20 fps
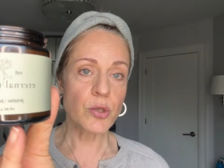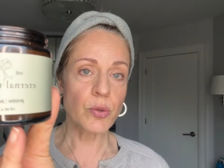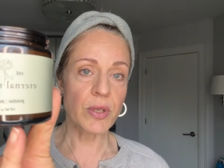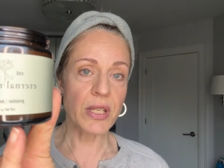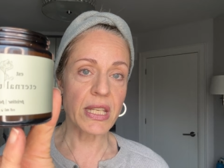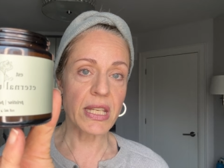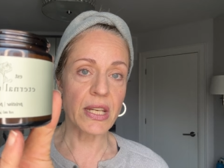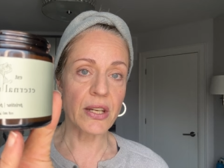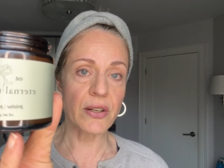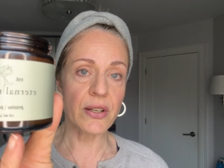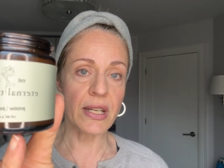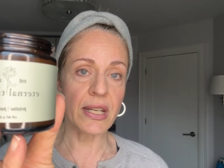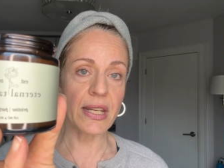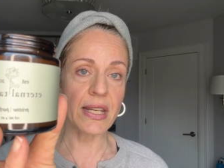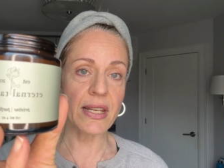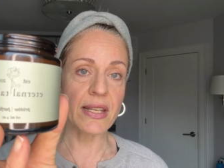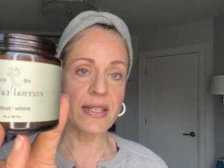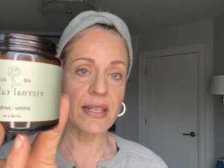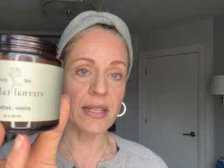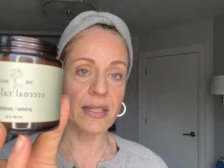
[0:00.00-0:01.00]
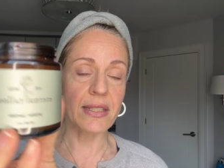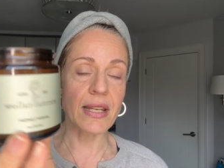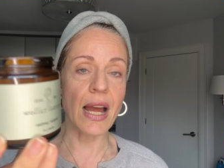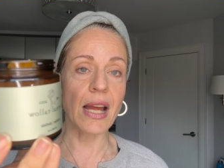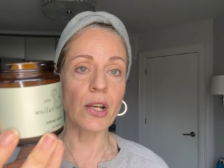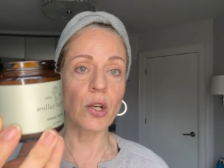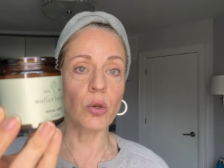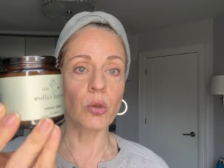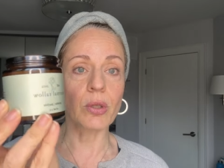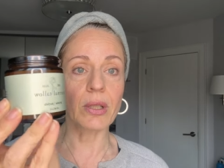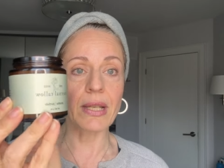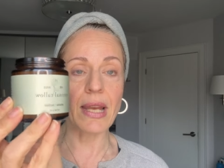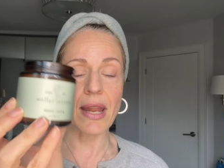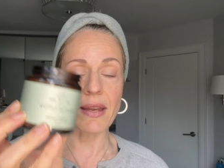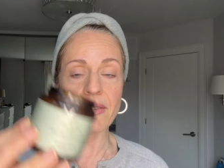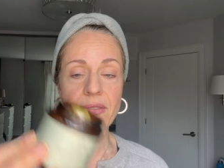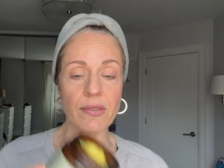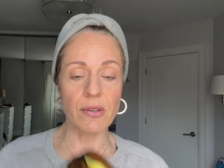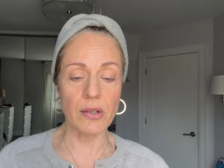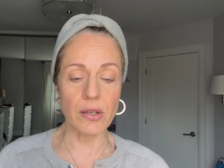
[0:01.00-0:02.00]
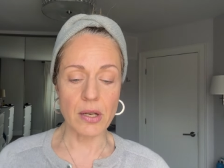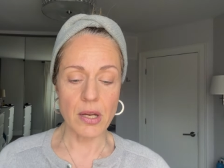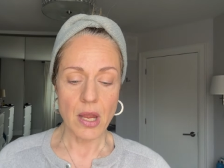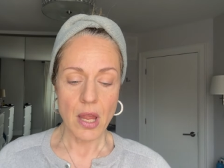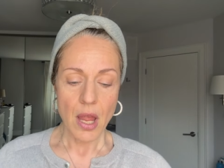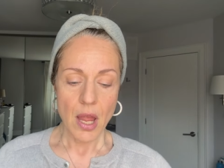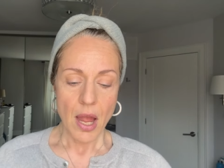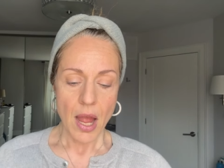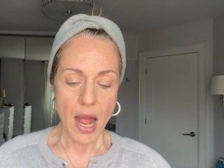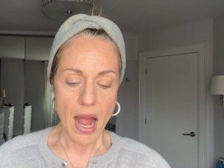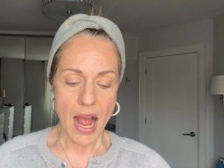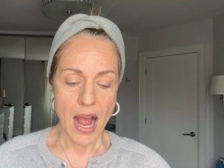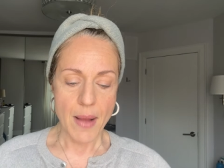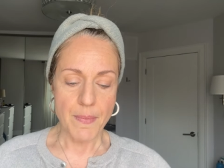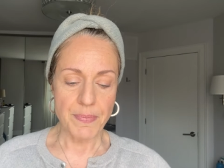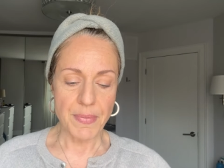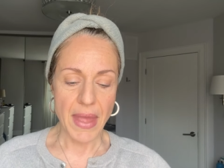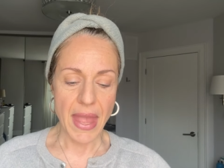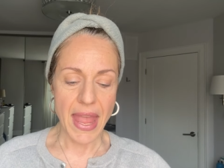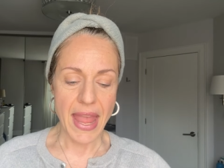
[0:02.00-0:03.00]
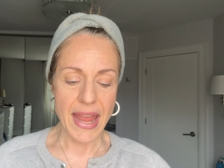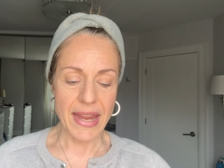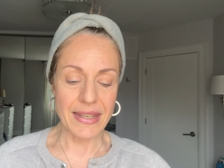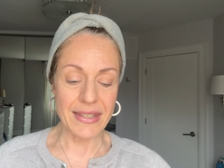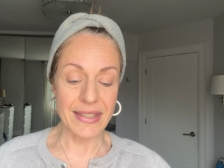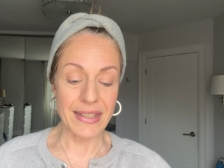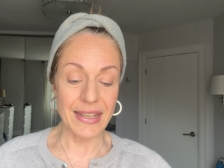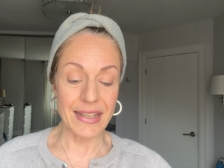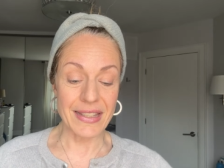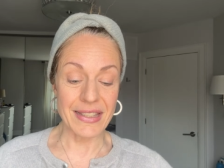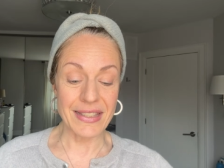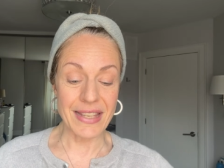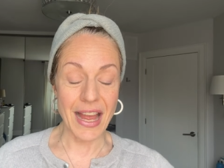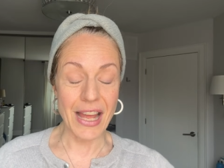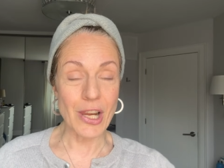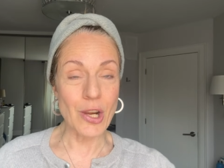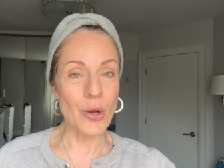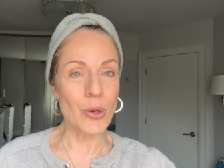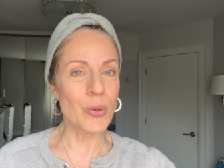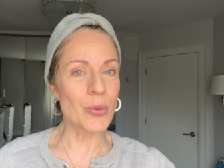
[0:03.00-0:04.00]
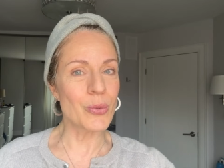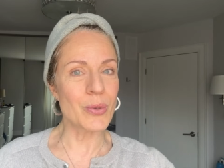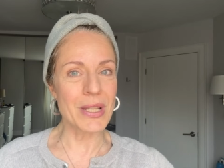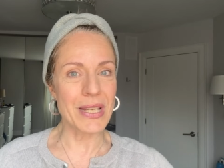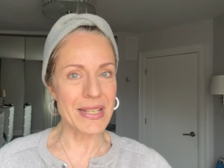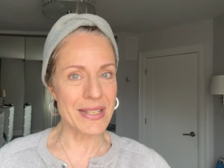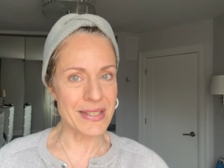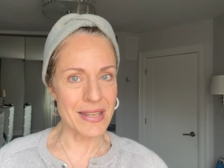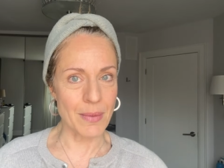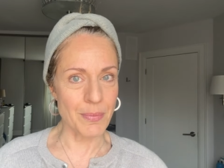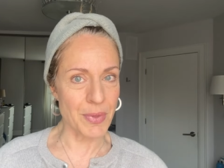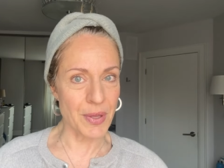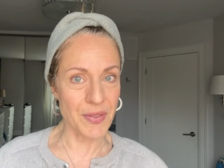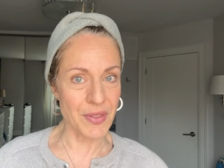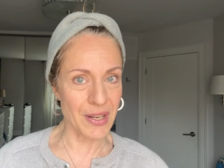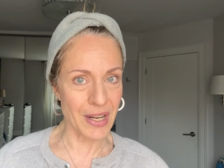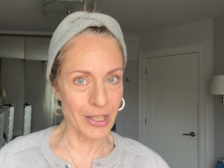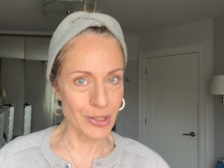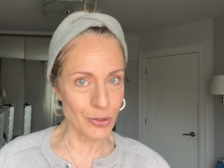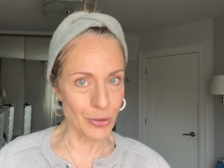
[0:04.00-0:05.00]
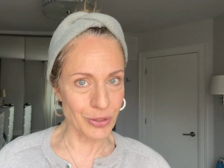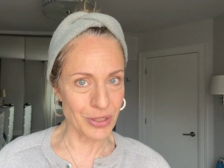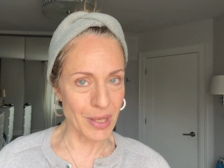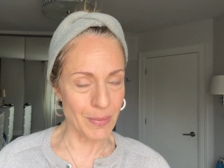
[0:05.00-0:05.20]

one here is a tallow cleanser. Um, and tallow is something that I talked